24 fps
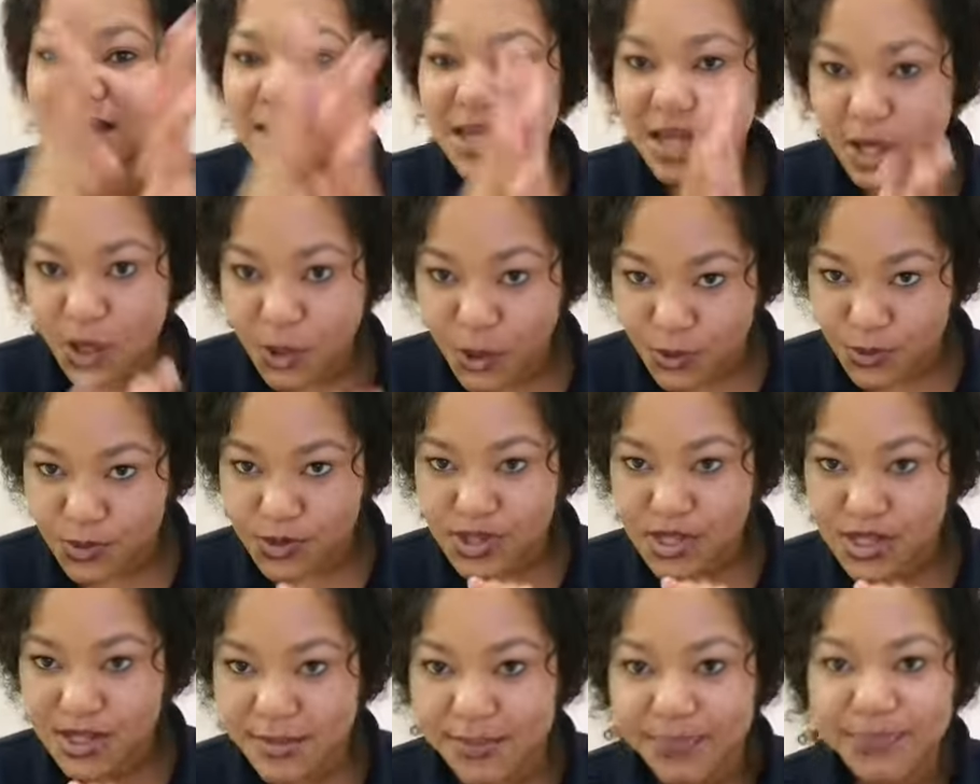that's
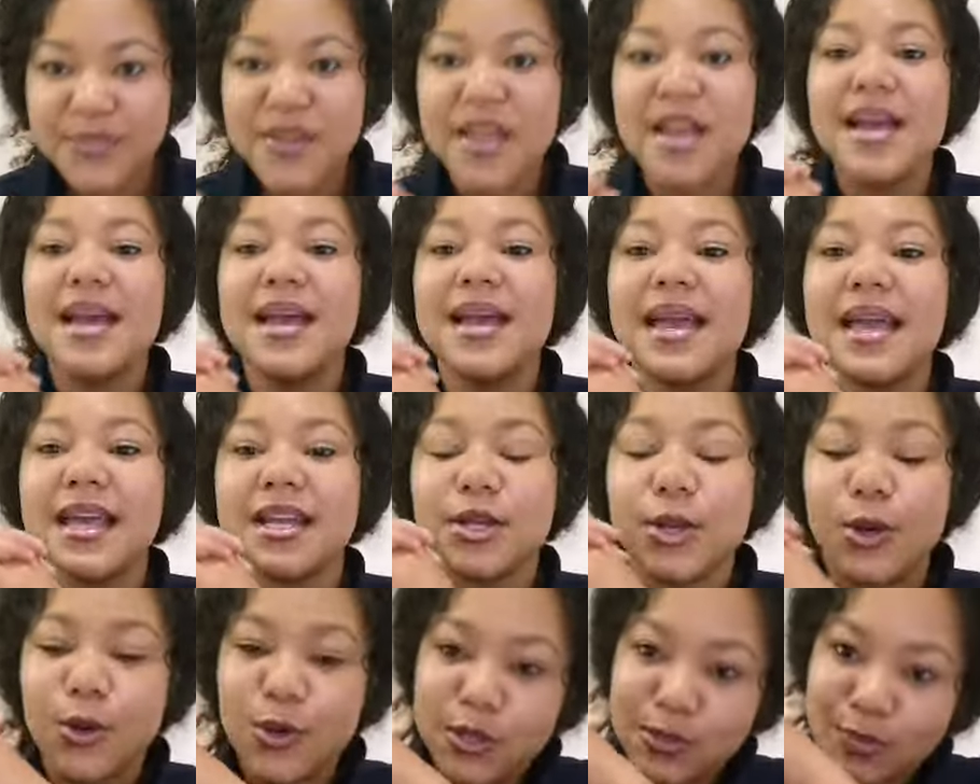closed,
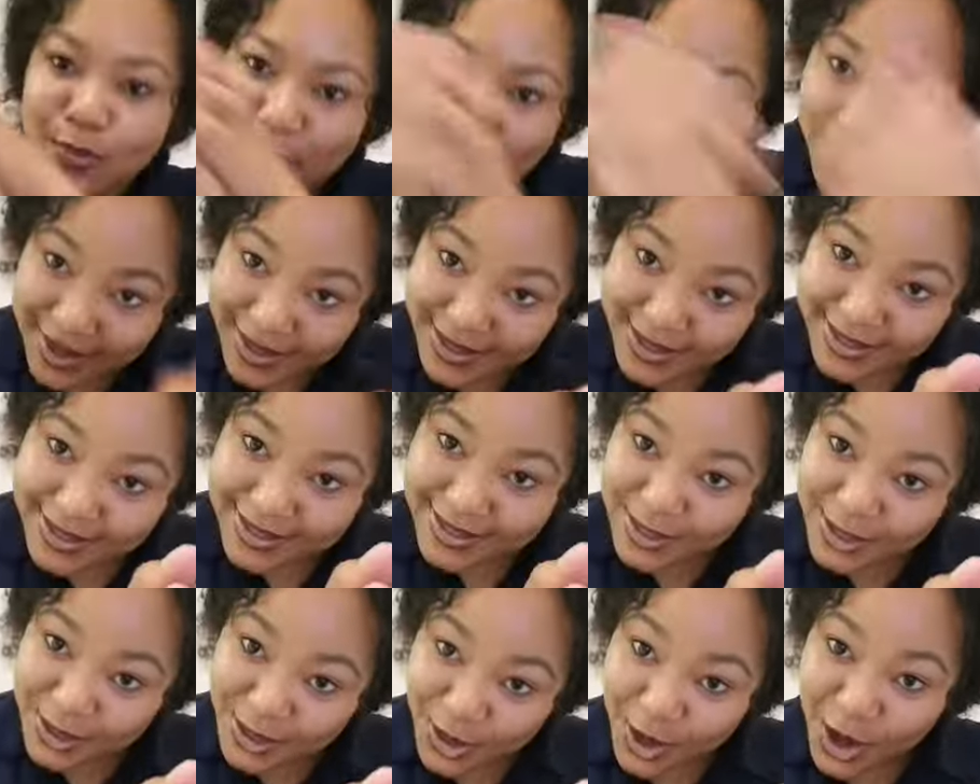it goes back
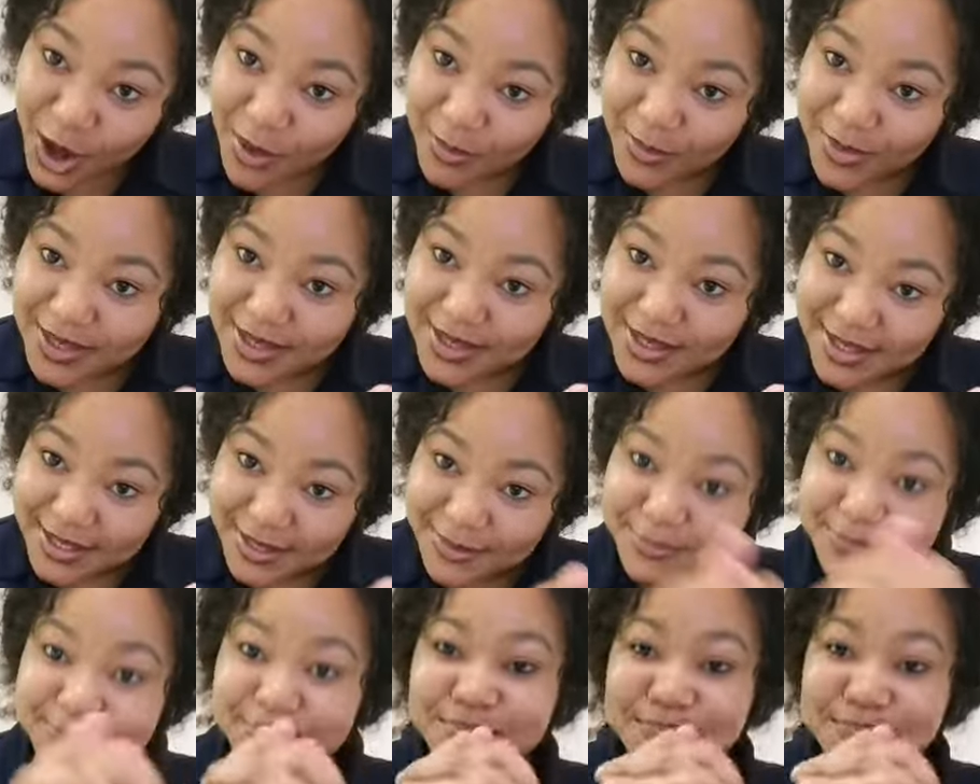to the committee.